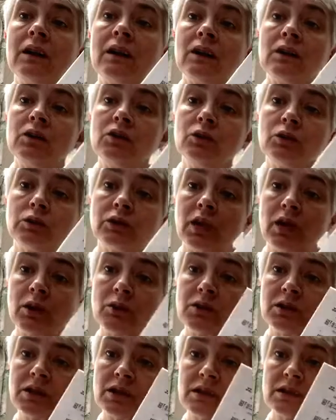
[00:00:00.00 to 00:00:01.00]
You'll
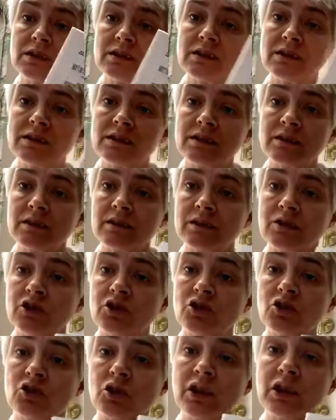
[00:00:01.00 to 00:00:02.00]
notice
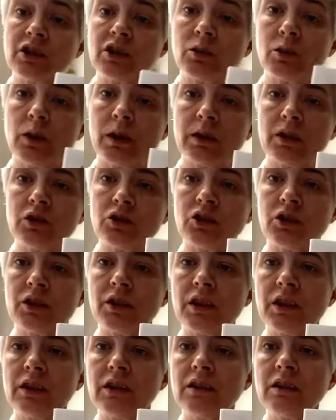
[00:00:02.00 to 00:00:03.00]
straight away, I should
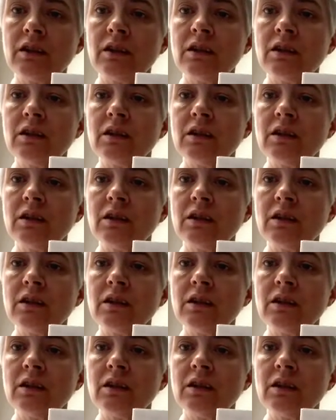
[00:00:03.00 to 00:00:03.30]
think,